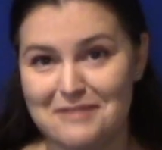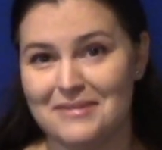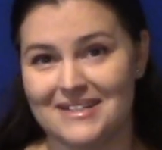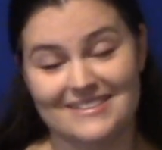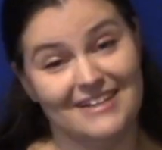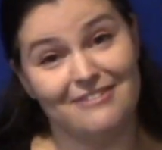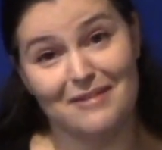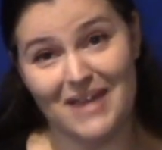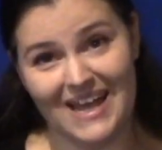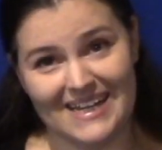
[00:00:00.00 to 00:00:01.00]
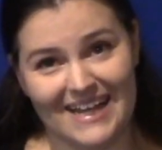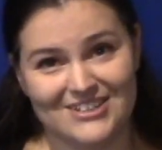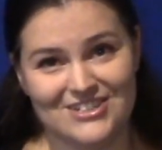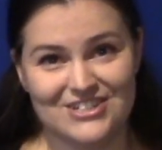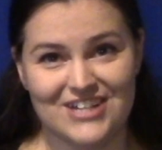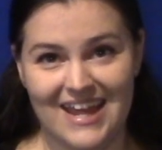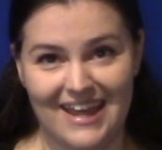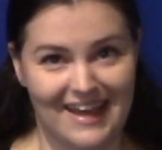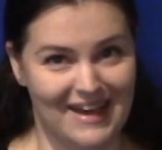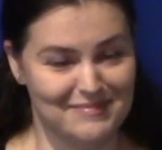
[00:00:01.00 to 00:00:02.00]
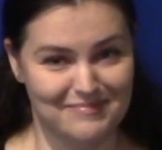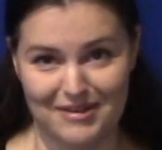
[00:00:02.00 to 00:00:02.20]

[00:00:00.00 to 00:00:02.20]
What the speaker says: but if I may, I'd like to share